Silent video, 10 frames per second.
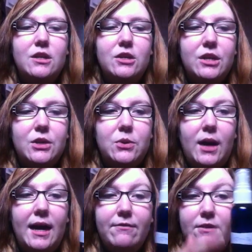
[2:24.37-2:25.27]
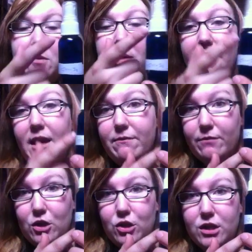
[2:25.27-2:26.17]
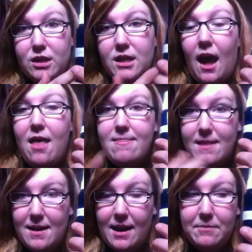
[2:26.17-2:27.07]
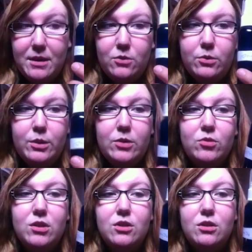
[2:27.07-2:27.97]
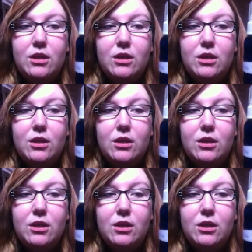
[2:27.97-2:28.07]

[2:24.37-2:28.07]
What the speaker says: So I filled mine up first and then added my oils.